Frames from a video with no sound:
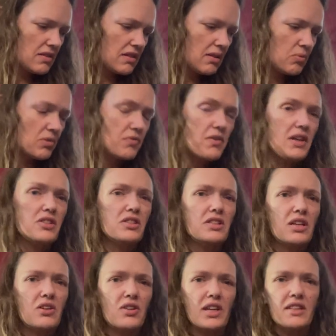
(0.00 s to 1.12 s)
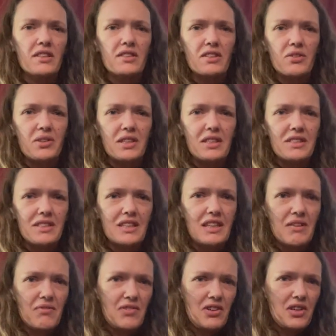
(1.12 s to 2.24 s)
See, we're vegetarians, so he doesn't
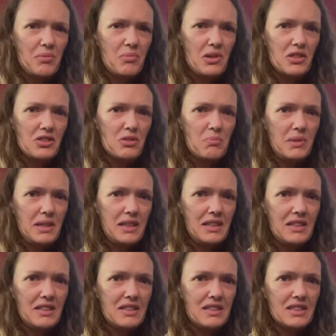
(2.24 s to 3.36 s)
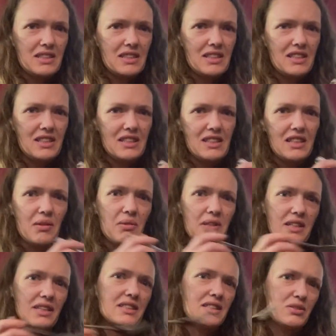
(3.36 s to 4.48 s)
get very much meat. I mean, he
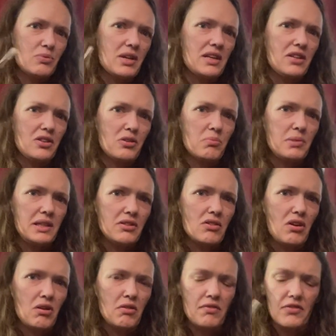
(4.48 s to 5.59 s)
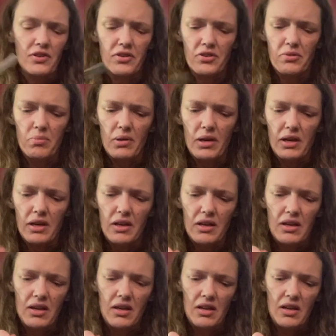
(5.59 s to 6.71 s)
gets his regular meat dog food, but
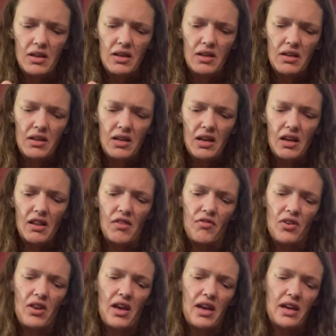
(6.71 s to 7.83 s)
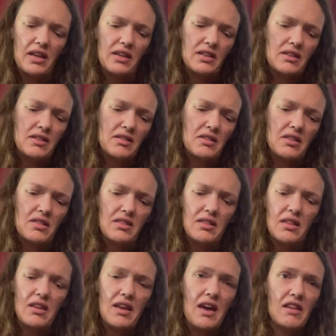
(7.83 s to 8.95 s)
as for like
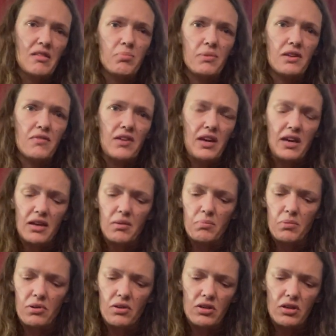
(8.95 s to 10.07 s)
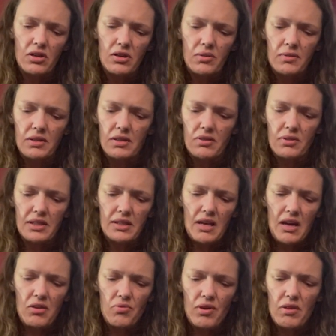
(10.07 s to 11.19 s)
the last bit of a hamburger, he don't get
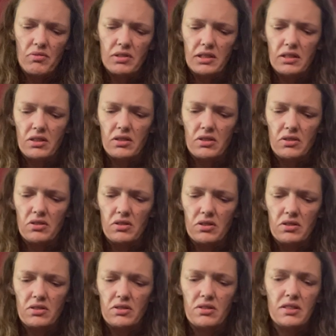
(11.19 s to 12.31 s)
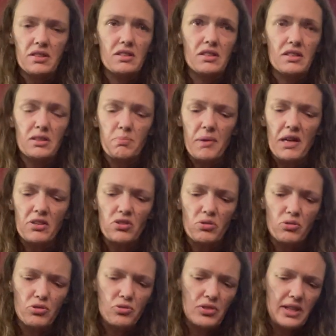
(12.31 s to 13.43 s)
that around here. So this is a special
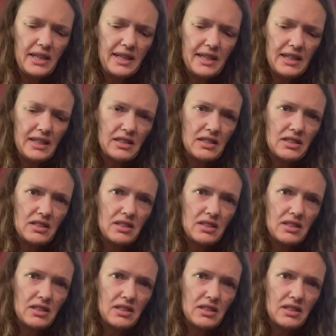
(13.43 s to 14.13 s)
treat.